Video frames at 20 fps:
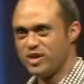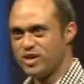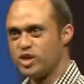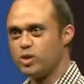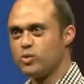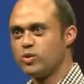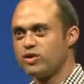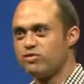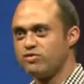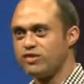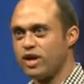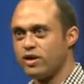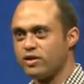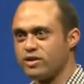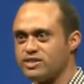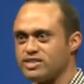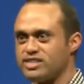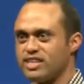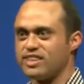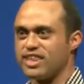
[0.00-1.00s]
you would have
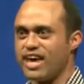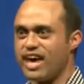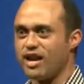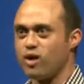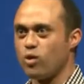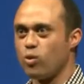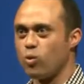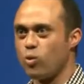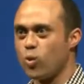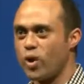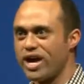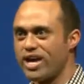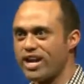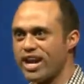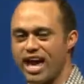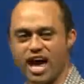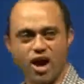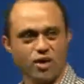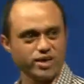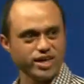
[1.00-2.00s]
noticed that when
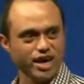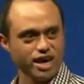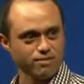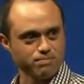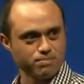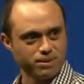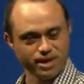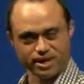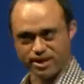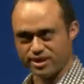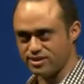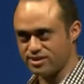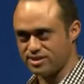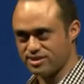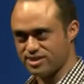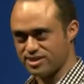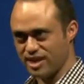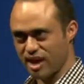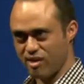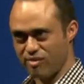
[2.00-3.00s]
our young
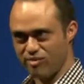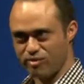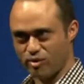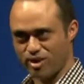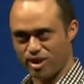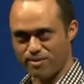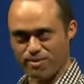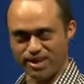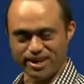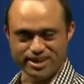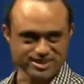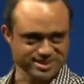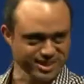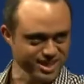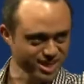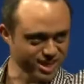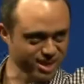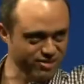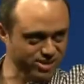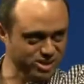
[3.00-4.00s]
pianists, our 4 young pianists,
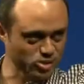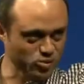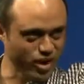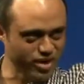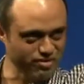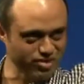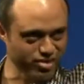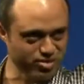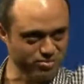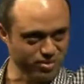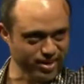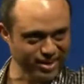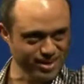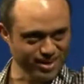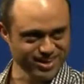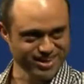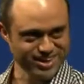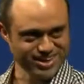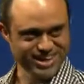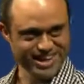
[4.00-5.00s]
give us a wave everybody,
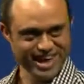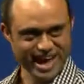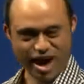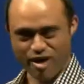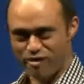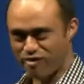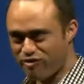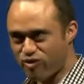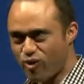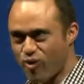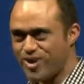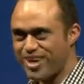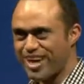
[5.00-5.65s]
our 4